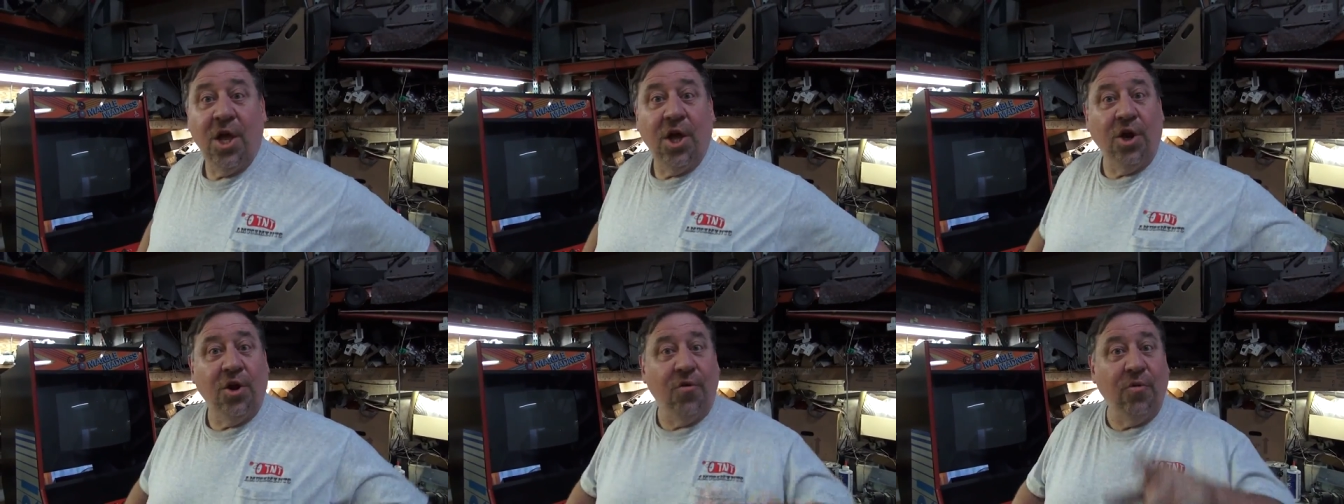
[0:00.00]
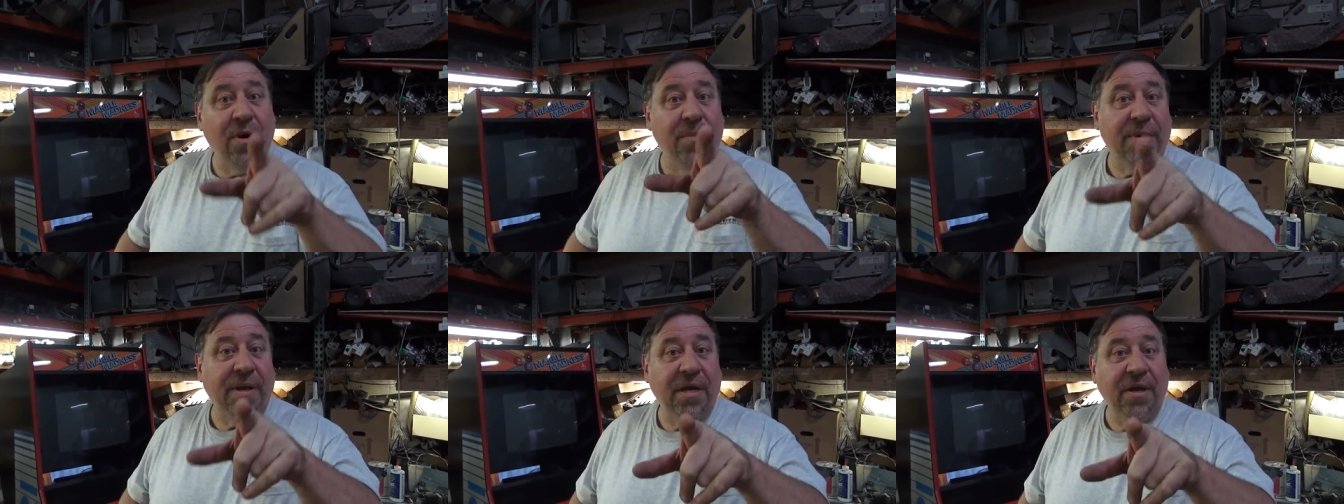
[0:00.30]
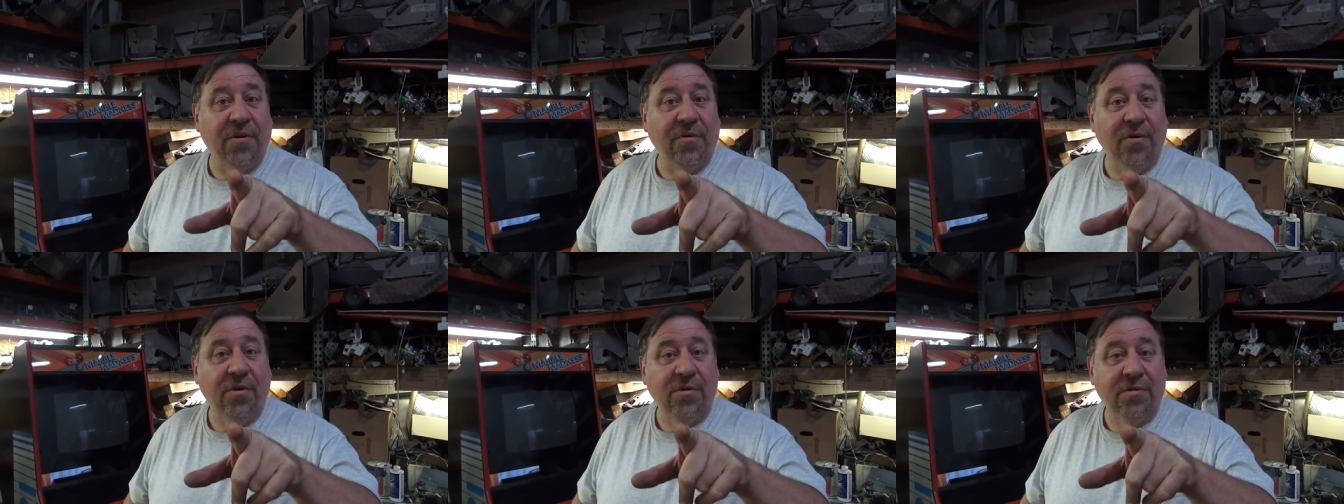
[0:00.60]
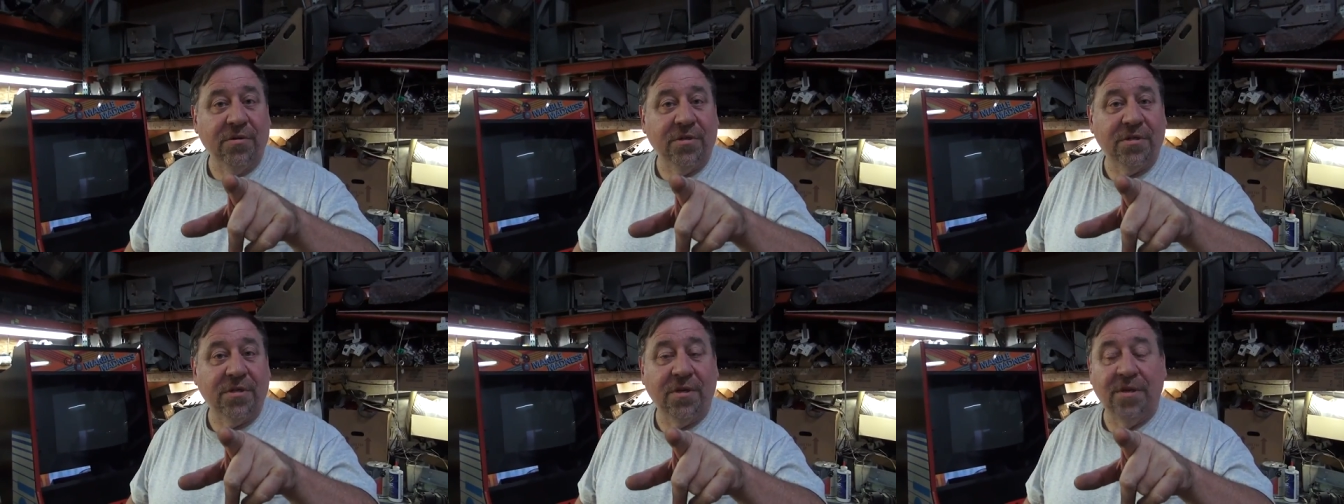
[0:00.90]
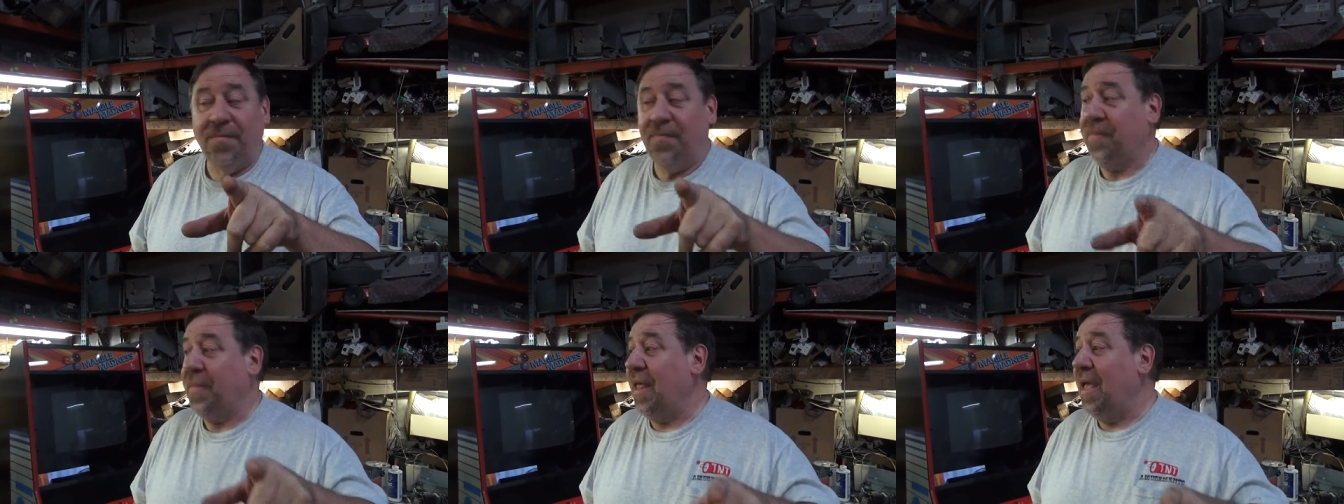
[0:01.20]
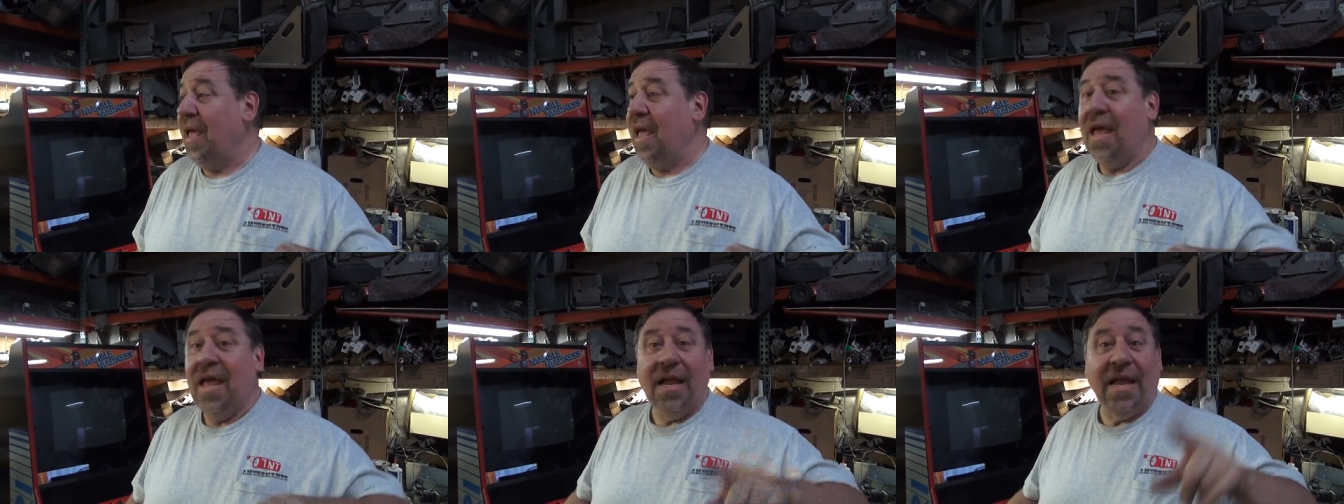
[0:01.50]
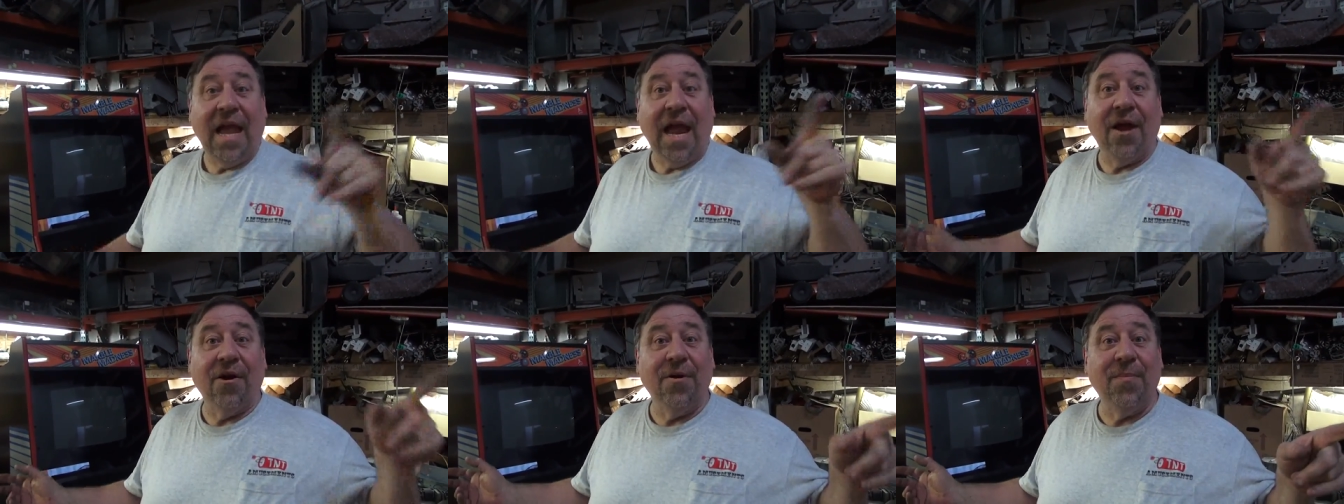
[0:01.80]
Caribbean Cruise,
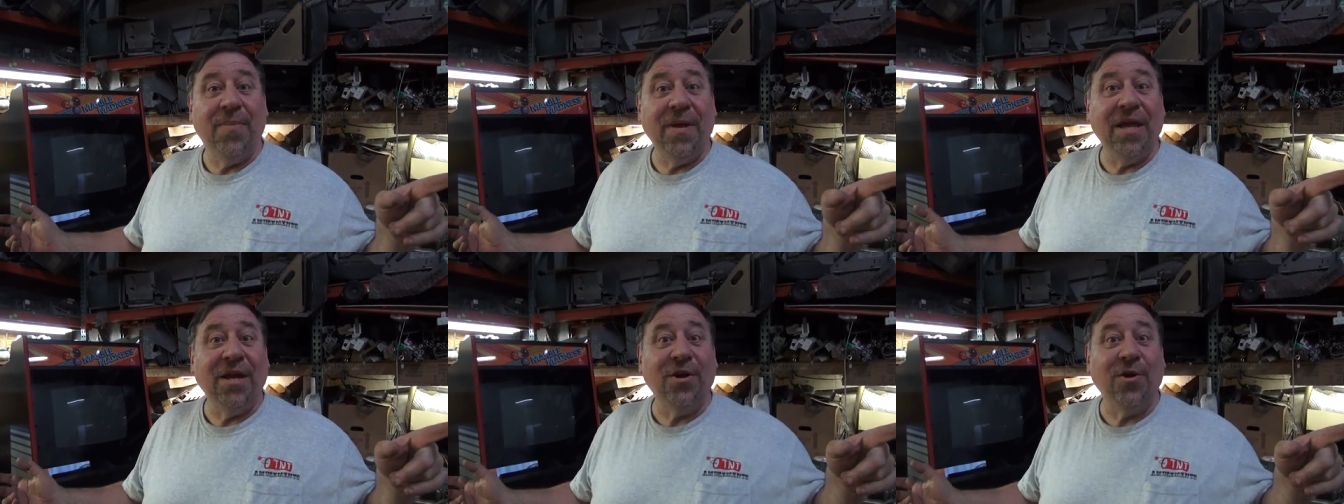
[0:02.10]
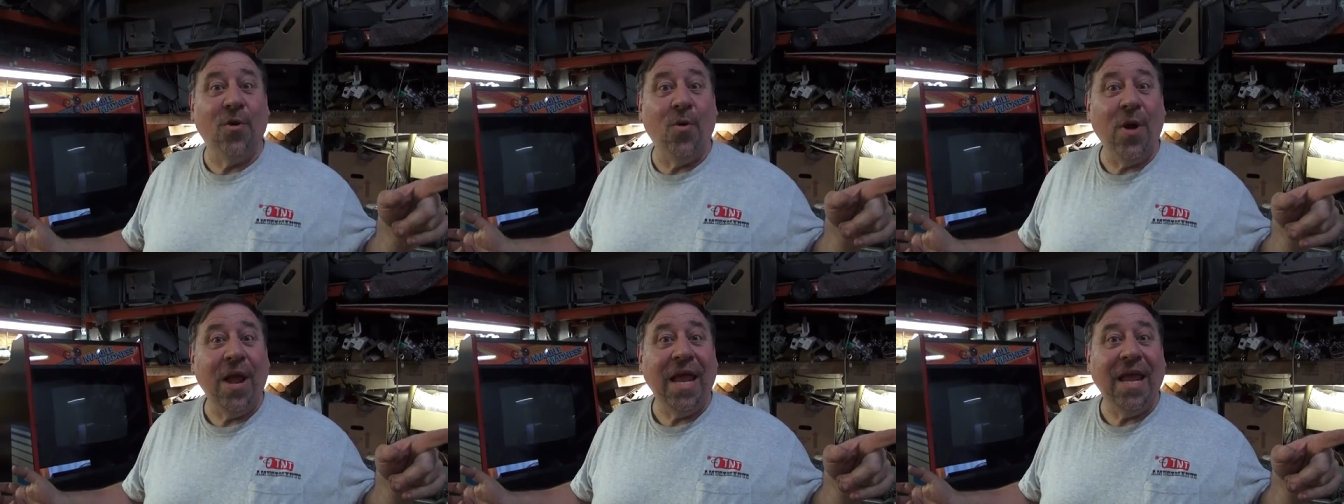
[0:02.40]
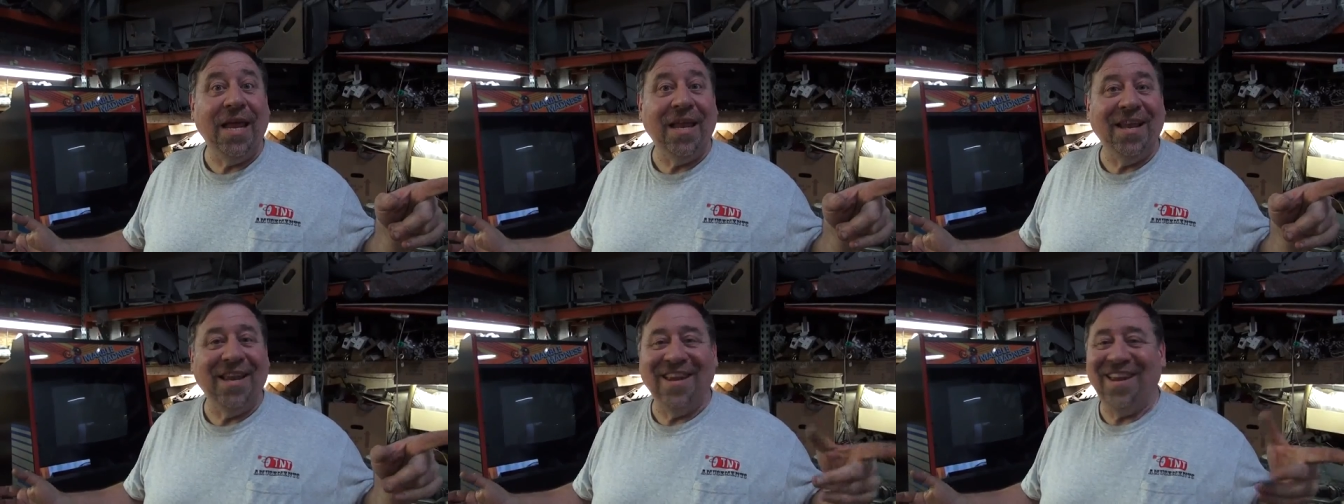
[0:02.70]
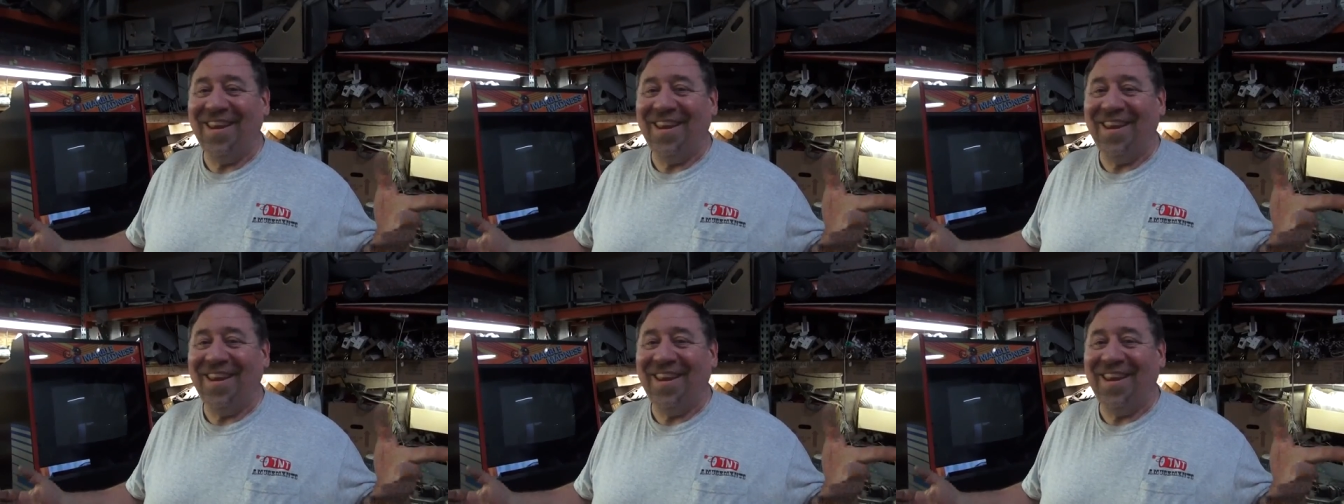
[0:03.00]
Caribbean Queen.